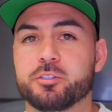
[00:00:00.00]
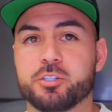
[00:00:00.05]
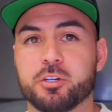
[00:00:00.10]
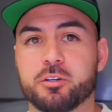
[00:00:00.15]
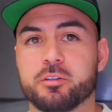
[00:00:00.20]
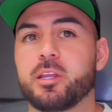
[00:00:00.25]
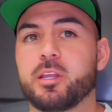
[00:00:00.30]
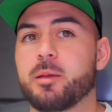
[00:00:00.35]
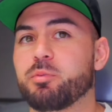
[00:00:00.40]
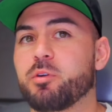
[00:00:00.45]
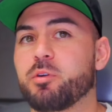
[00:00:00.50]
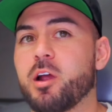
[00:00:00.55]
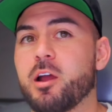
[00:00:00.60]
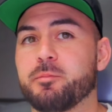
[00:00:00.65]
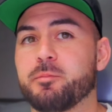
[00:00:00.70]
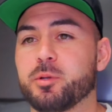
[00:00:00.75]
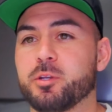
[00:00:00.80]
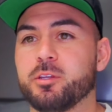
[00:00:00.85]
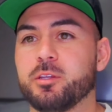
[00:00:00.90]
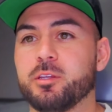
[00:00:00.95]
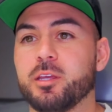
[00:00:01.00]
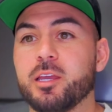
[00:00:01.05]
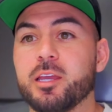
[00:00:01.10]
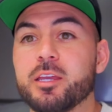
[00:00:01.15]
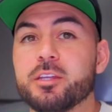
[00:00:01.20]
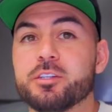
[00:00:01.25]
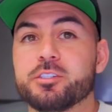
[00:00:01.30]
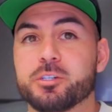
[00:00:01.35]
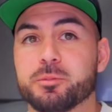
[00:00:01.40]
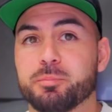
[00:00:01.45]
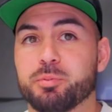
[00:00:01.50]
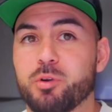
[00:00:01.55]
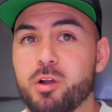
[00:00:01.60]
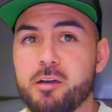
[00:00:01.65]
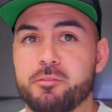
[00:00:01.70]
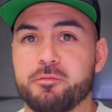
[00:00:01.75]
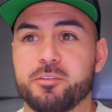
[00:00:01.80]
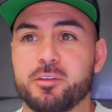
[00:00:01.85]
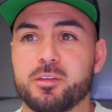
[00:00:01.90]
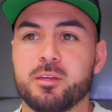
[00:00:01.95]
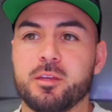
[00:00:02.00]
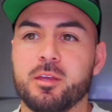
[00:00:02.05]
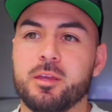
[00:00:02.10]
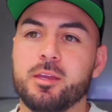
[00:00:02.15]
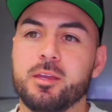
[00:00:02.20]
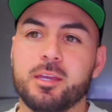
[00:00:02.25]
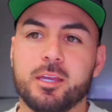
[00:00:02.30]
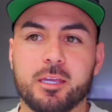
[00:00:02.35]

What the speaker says: or turn that property into profit